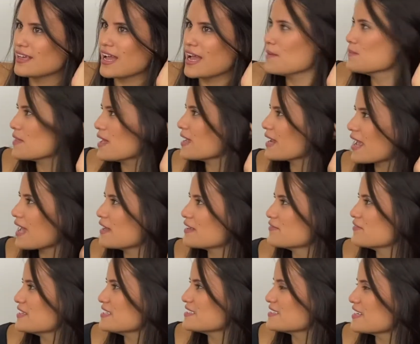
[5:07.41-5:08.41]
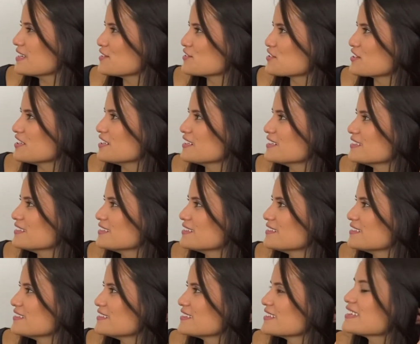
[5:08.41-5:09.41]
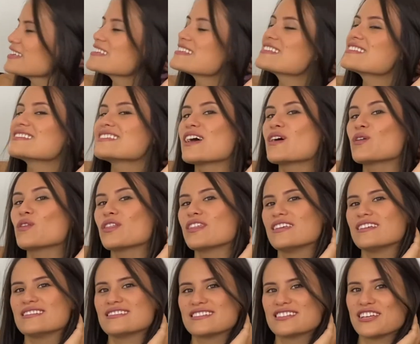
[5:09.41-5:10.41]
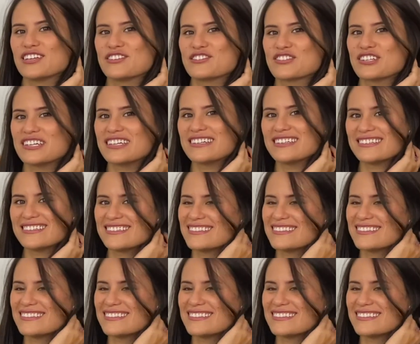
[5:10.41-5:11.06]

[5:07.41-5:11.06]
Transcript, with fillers: I'm not half East Asia. Southeast Asia.